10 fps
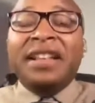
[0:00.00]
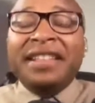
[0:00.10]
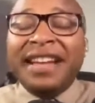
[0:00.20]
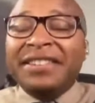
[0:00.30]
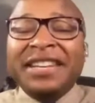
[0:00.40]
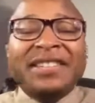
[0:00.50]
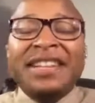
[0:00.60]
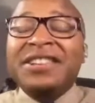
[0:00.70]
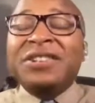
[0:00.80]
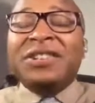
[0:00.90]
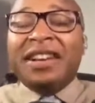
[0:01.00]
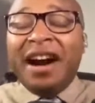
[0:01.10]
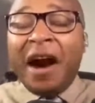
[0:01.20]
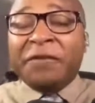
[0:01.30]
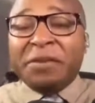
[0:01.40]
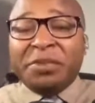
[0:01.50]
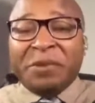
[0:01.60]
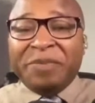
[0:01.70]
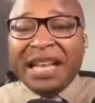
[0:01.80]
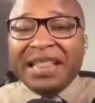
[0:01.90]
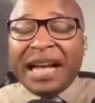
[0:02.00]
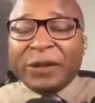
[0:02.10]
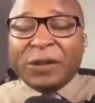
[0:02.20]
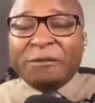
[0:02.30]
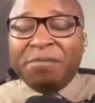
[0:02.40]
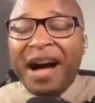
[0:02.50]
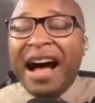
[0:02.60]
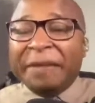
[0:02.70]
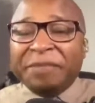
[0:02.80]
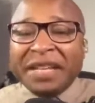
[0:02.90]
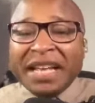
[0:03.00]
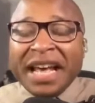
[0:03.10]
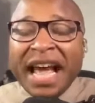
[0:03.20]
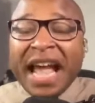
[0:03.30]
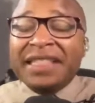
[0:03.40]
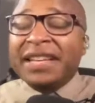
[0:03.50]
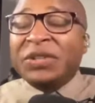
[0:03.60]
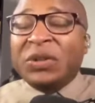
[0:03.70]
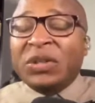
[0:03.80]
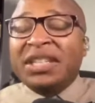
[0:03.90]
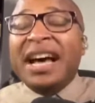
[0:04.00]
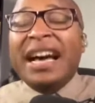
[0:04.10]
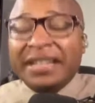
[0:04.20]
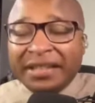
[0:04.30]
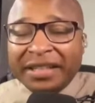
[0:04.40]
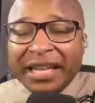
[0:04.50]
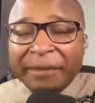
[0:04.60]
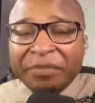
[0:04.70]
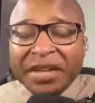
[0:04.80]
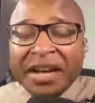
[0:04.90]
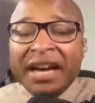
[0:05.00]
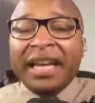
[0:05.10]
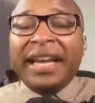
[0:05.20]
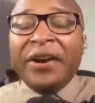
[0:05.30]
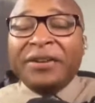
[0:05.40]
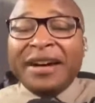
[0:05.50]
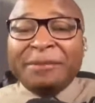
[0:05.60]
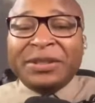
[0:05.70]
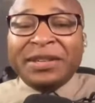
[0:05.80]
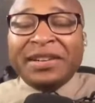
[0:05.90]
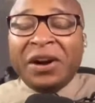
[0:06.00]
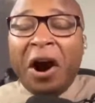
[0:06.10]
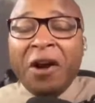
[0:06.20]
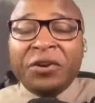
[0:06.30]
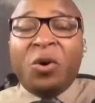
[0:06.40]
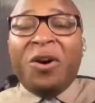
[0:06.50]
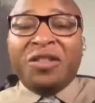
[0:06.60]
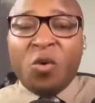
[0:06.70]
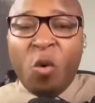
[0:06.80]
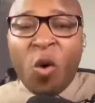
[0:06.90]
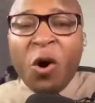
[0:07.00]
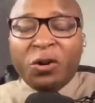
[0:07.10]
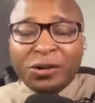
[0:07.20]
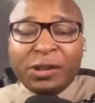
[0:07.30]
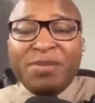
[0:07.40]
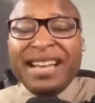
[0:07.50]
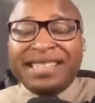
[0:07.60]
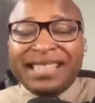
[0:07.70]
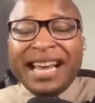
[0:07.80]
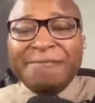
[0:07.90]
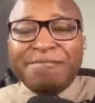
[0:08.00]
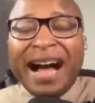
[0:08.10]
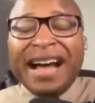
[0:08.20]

Uh, they're just they're just comfortable in that spot and then suddenly, uh, here comes the gardener or the workers being sent